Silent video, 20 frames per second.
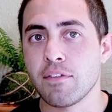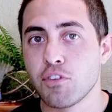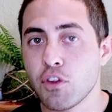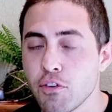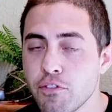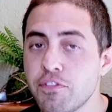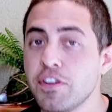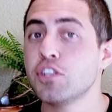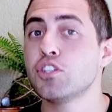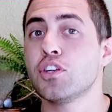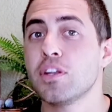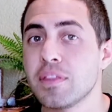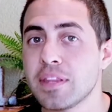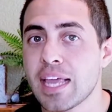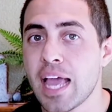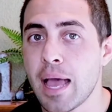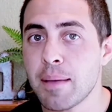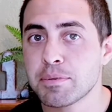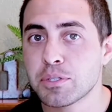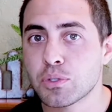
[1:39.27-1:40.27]
If you're featured in
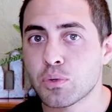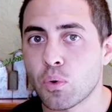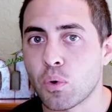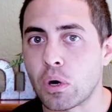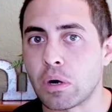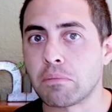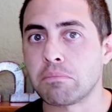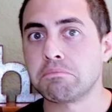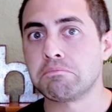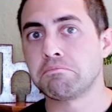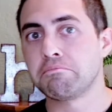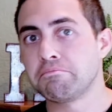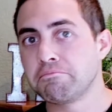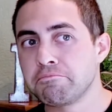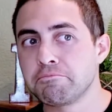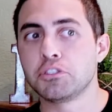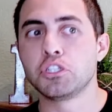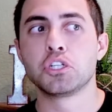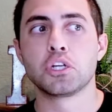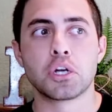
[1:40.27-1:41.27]
the App Store,
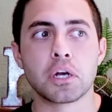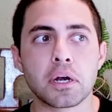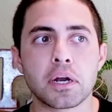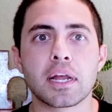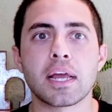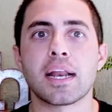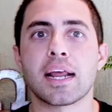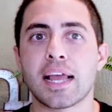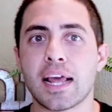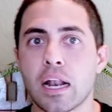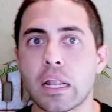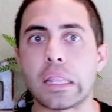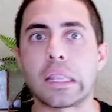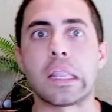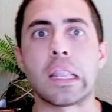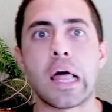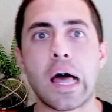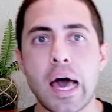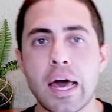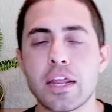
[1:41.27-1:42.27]
you're going to get a
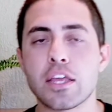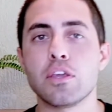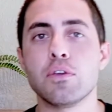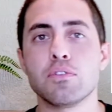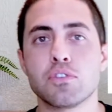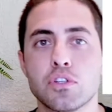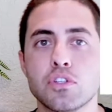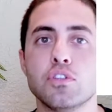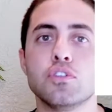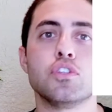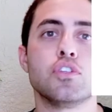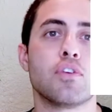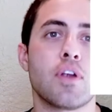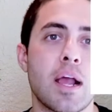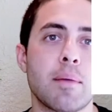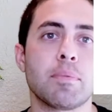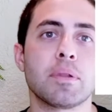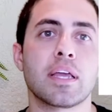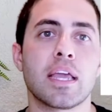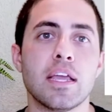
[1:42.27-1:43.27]
lot of users using
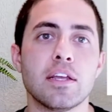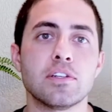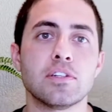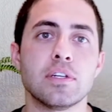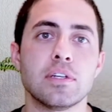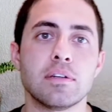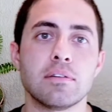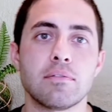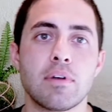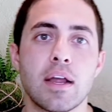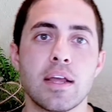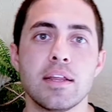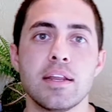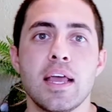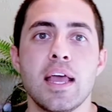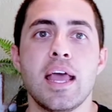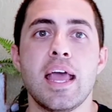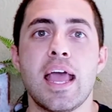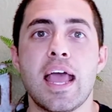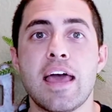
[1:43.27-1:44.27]
your application,
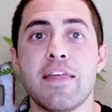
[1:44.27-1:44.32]
right?